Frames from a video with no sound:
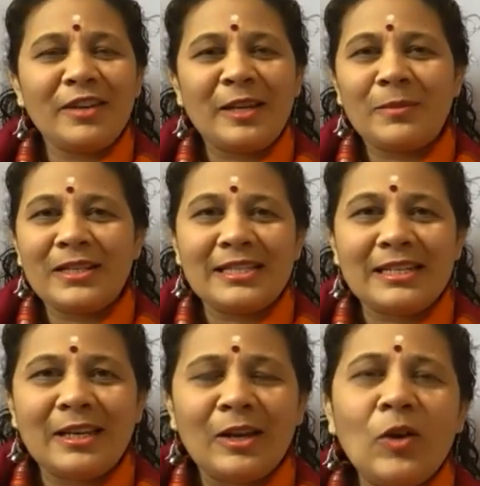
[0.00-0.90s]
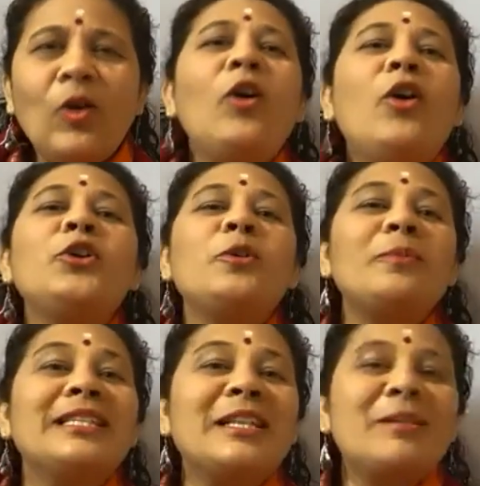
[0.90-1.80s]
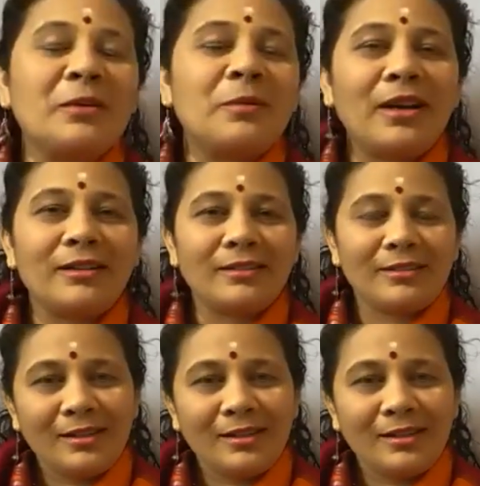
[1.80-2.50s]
aimlessly, or you're missing Bhagwan,